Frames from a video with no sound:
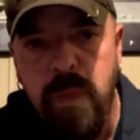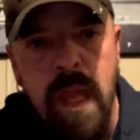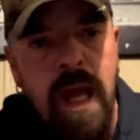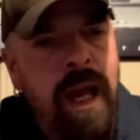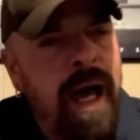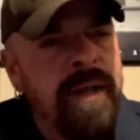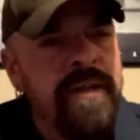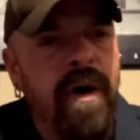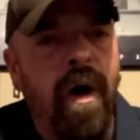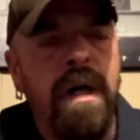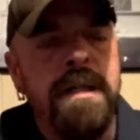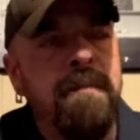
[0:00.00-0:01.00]
A lot of
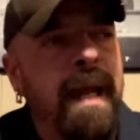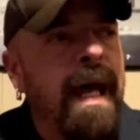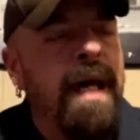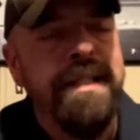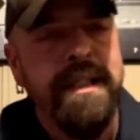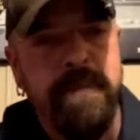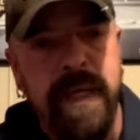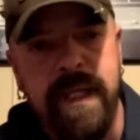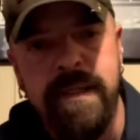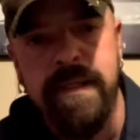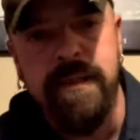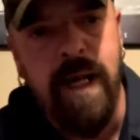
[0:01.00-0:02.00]
sauce, molasses
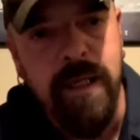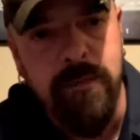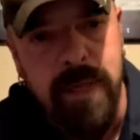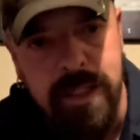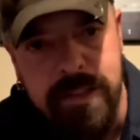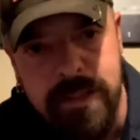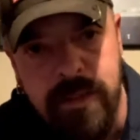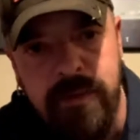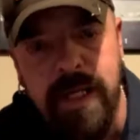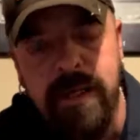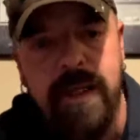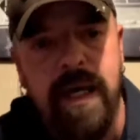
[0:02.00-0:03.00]
based, honey based, stuff
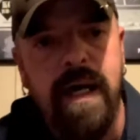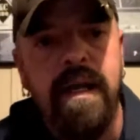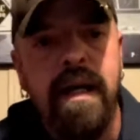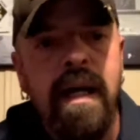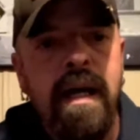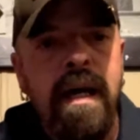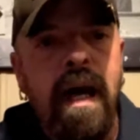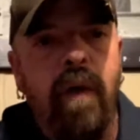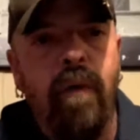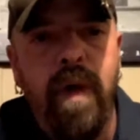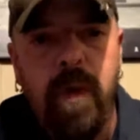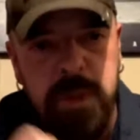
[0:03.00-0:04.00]
like that. A
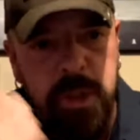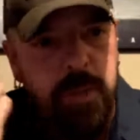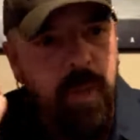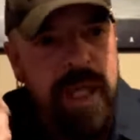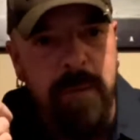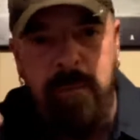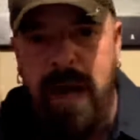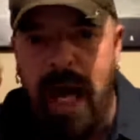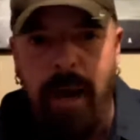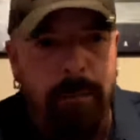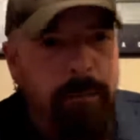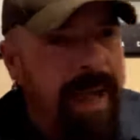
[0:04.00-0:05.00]
real sweet
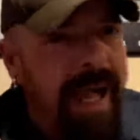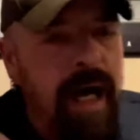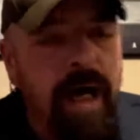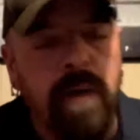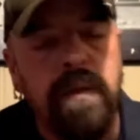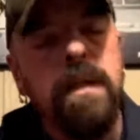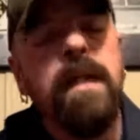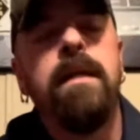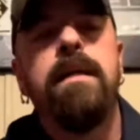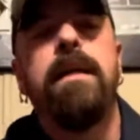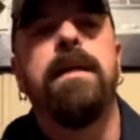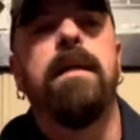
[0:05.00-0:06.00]
pop pow
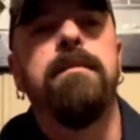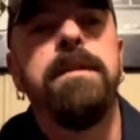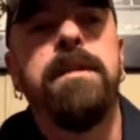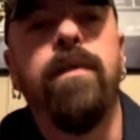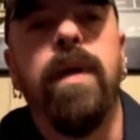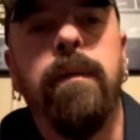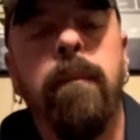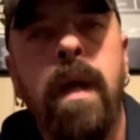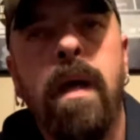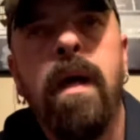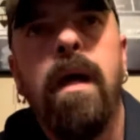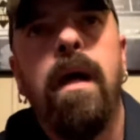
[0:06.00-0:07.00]
that comes to it.
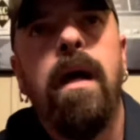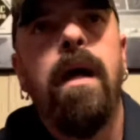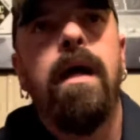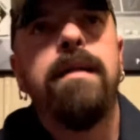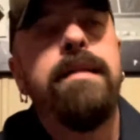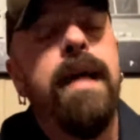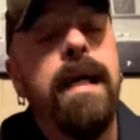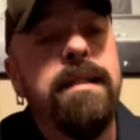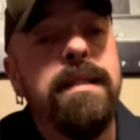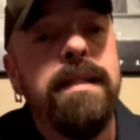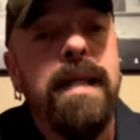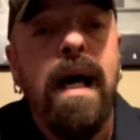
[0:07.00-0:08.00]

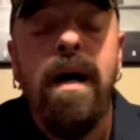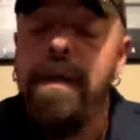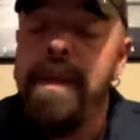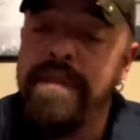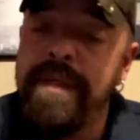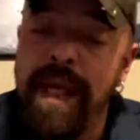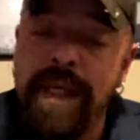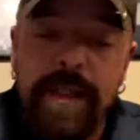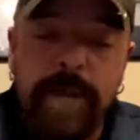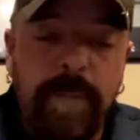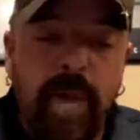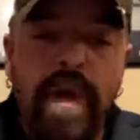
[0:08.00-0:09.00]
Texas style, them
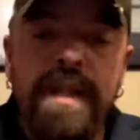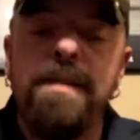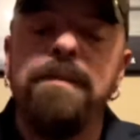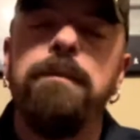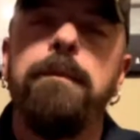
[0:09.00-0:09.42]
Texas boys,